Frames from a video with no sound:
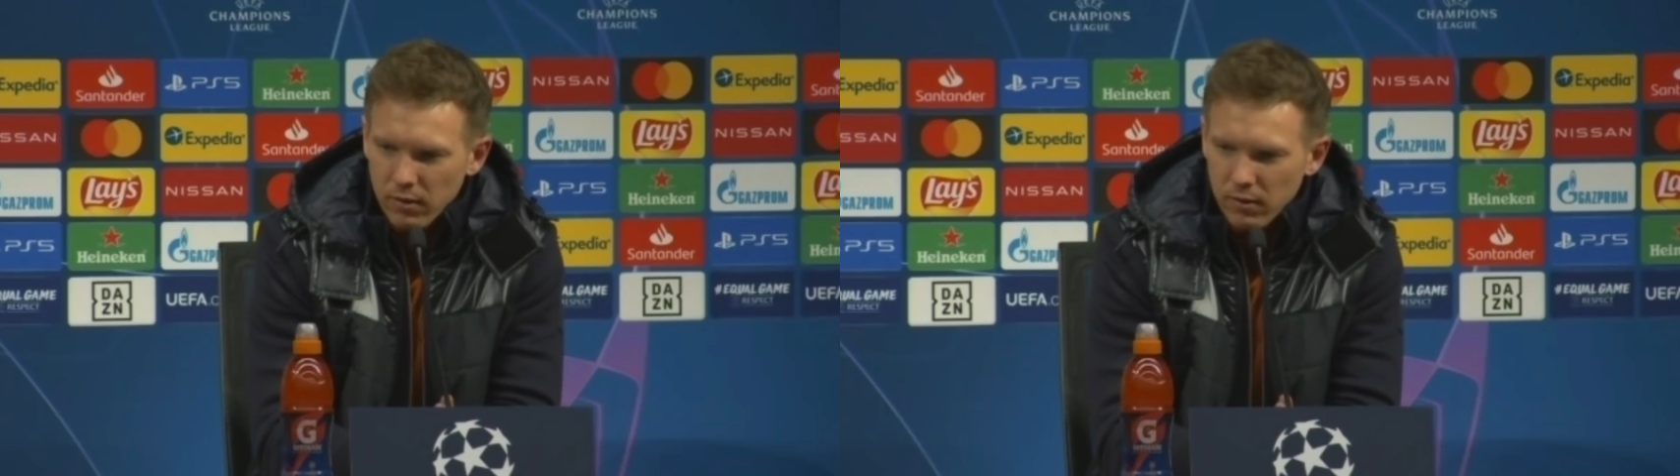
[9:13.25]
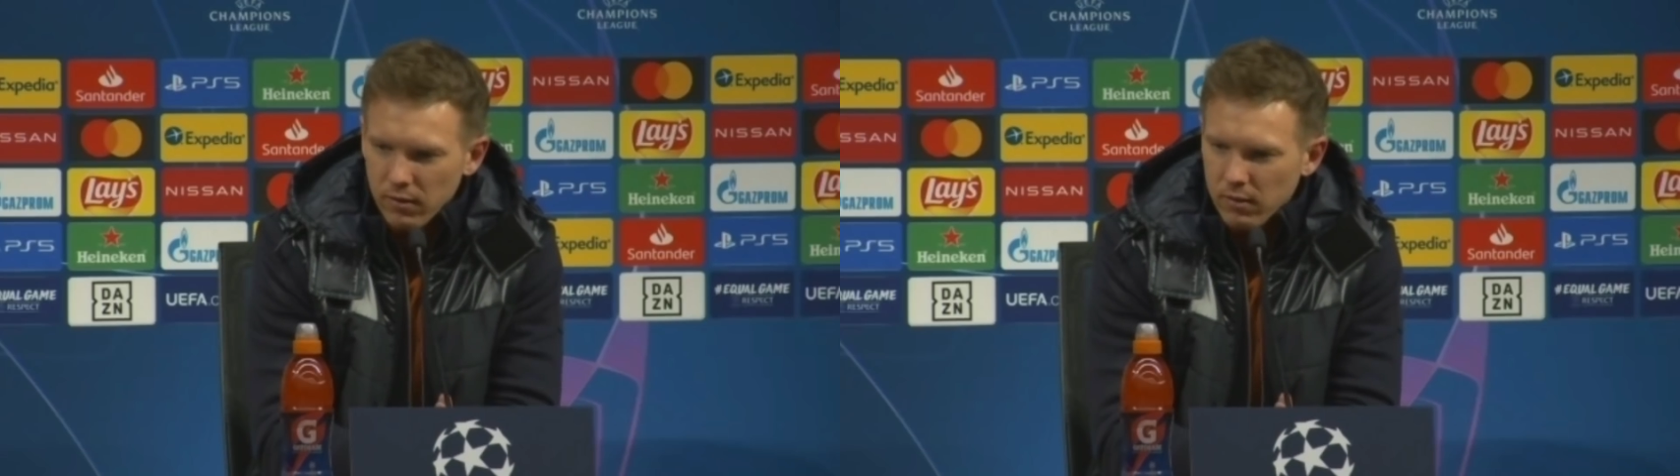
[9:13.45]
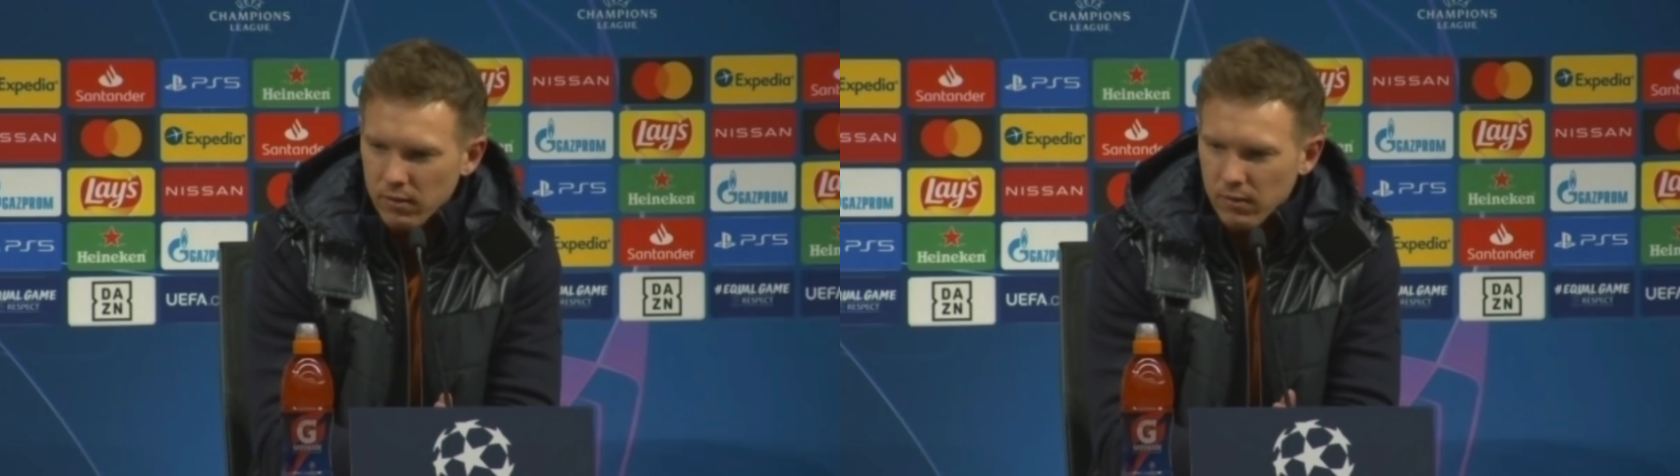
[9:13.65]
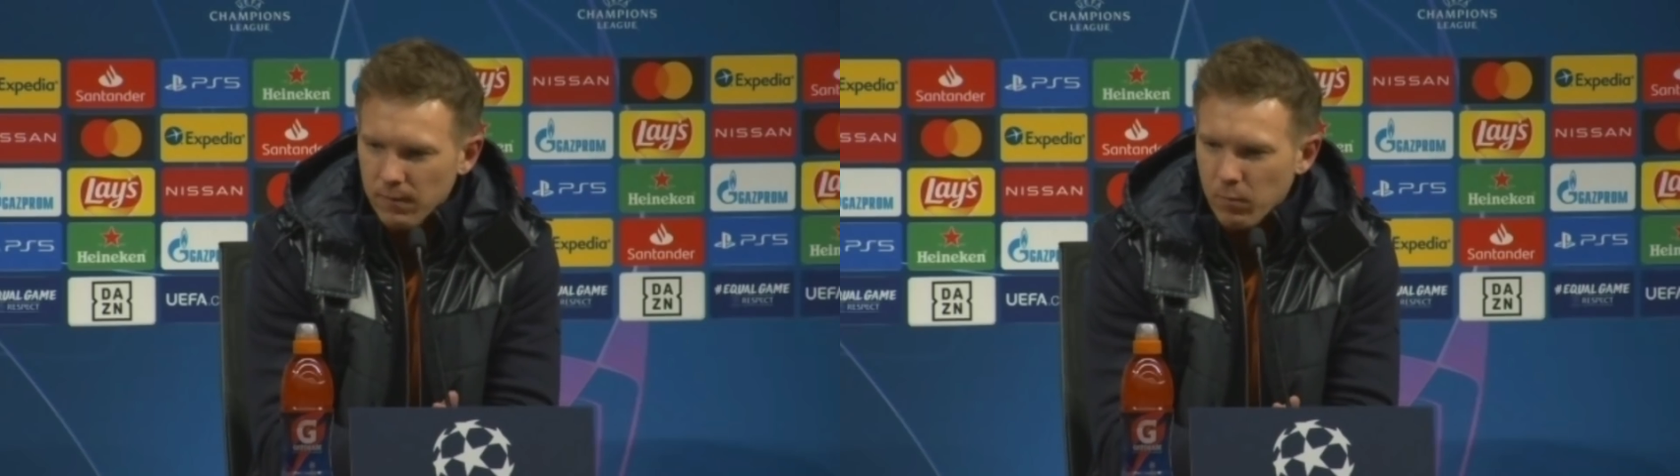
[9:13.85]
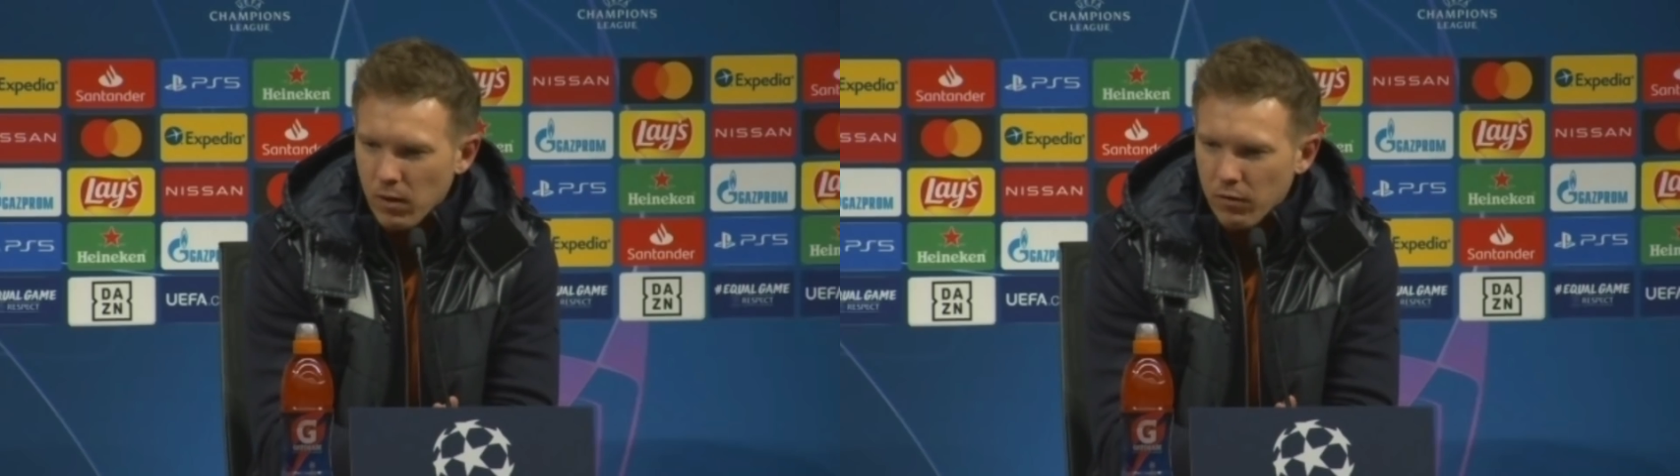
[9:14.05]
And uh,
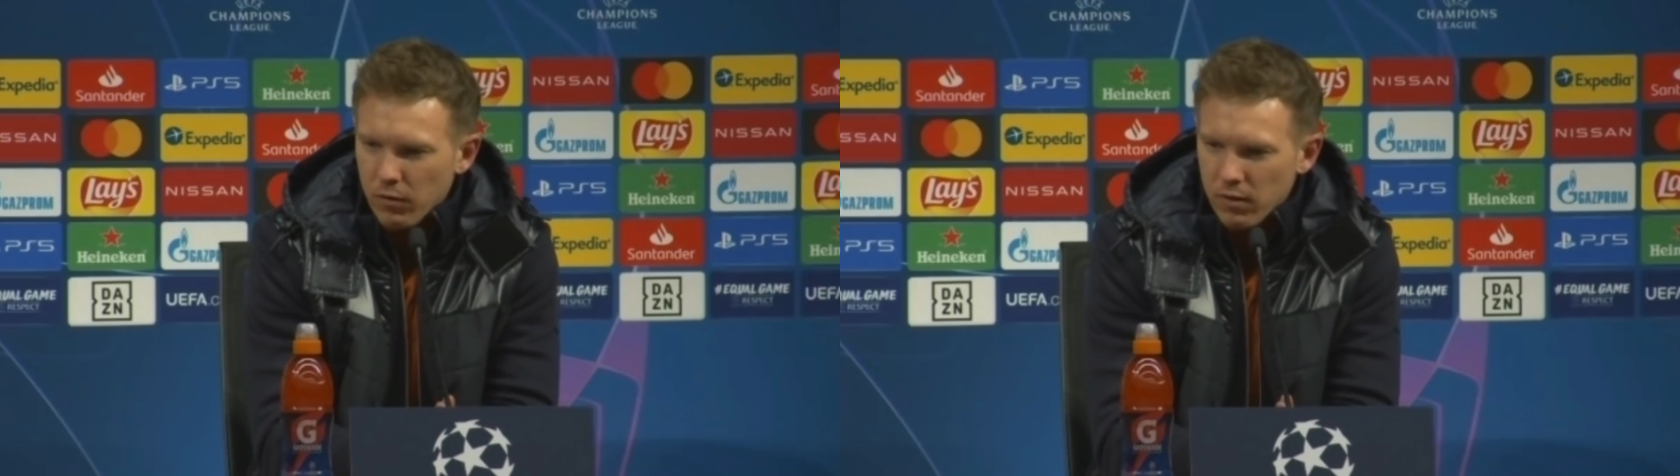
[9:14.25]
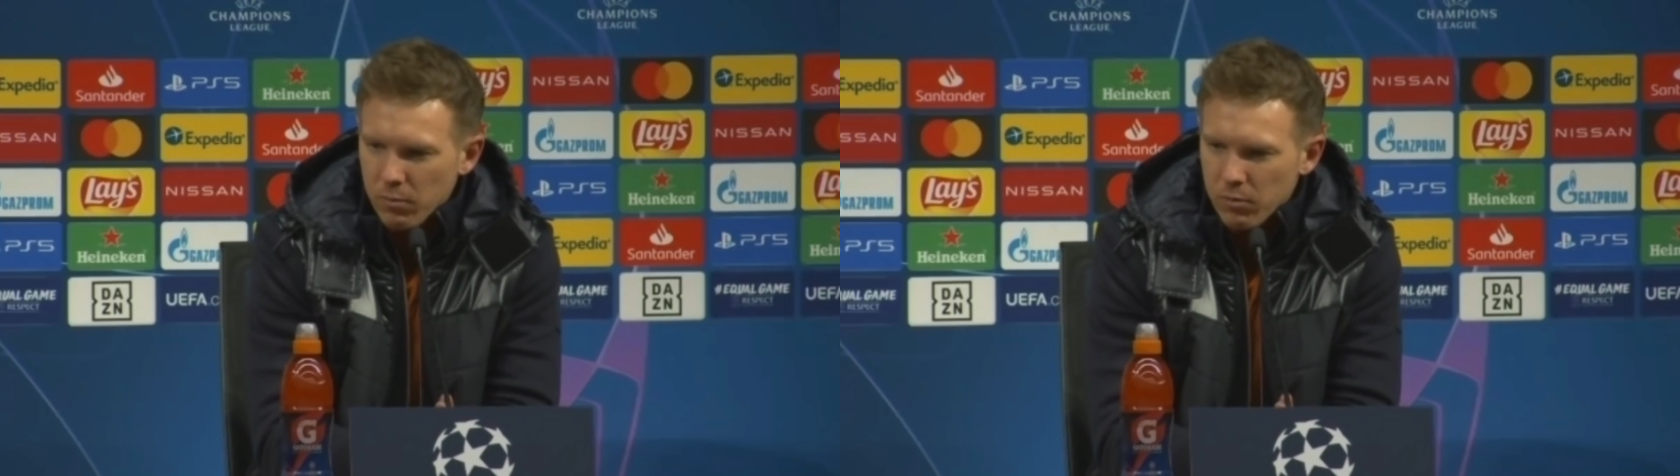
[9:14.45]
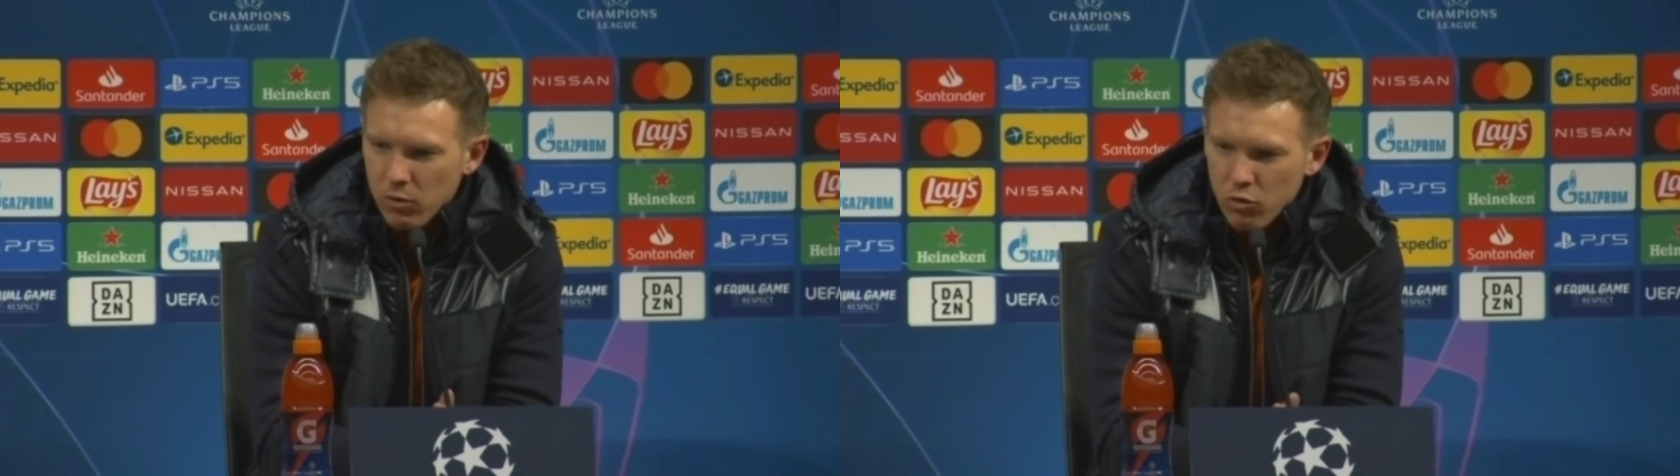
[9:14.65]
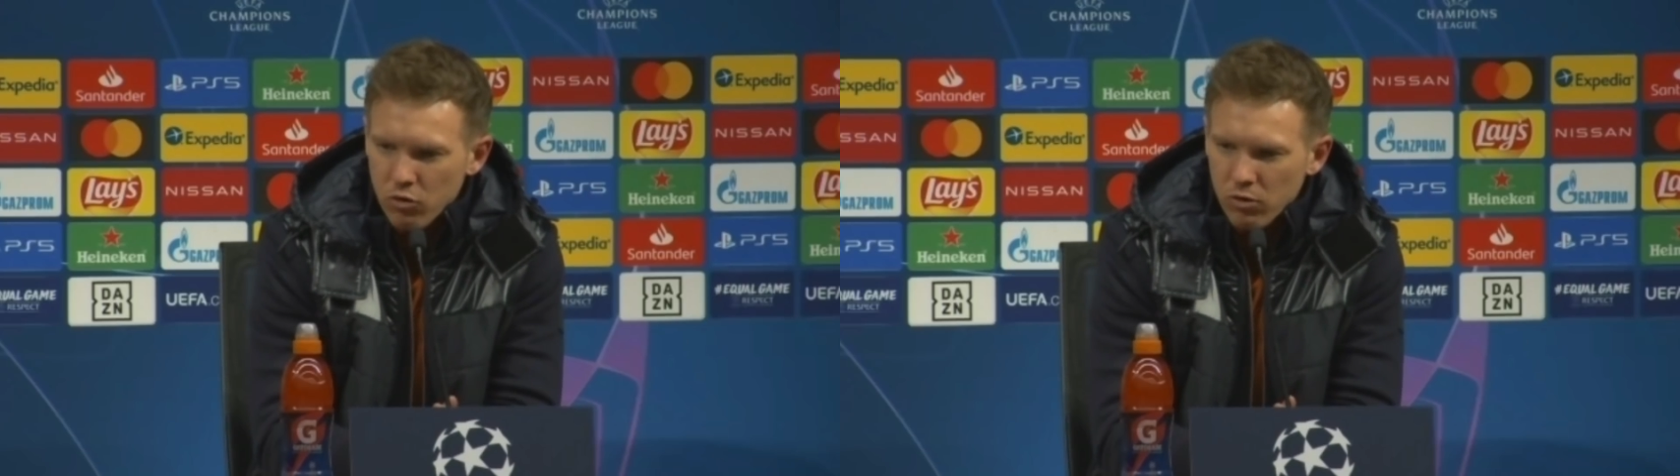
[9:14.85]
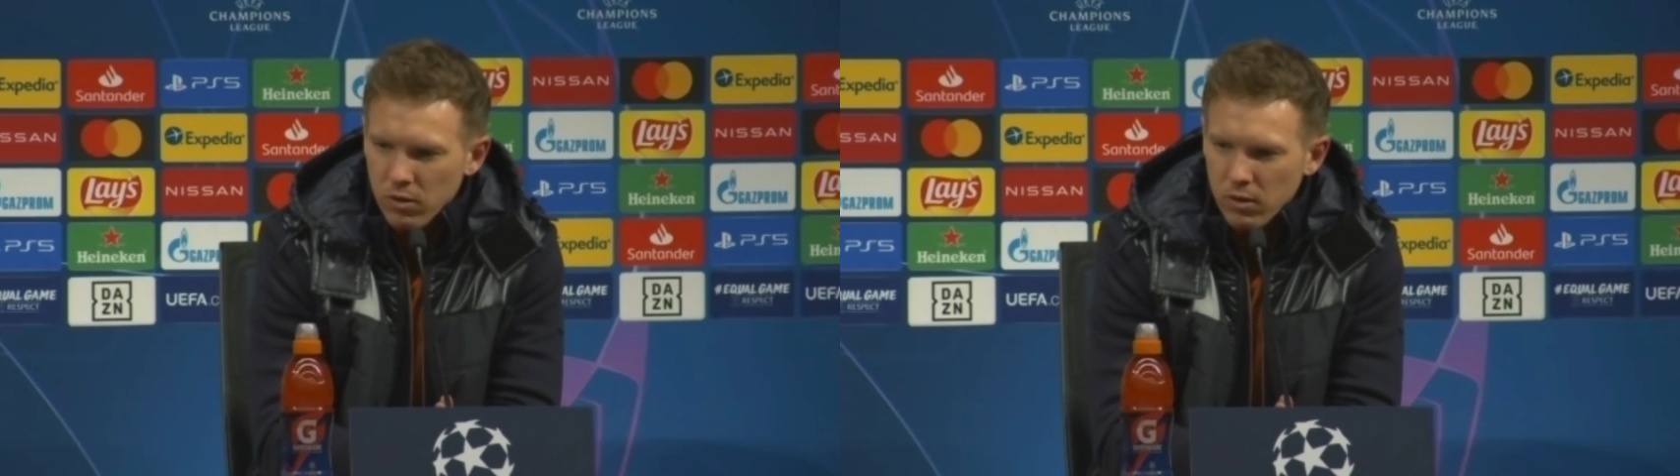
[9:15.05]
after the substitution,